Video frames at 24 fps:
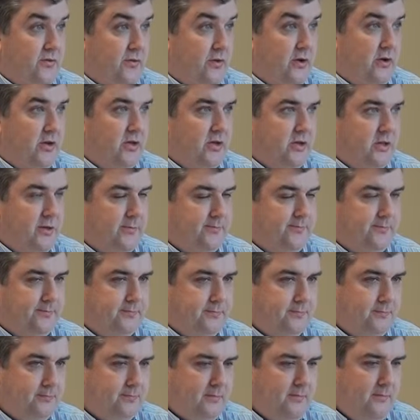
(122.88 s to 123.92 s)
for us.
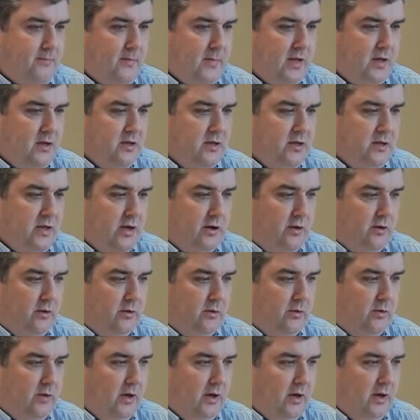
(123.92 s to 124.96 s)

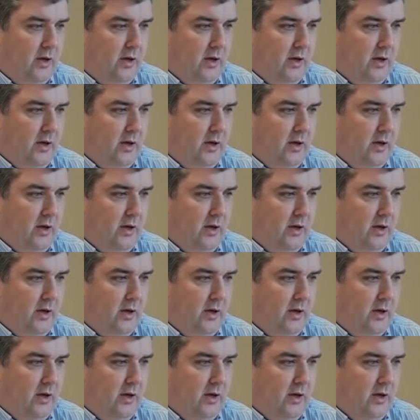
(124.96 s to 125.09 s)
So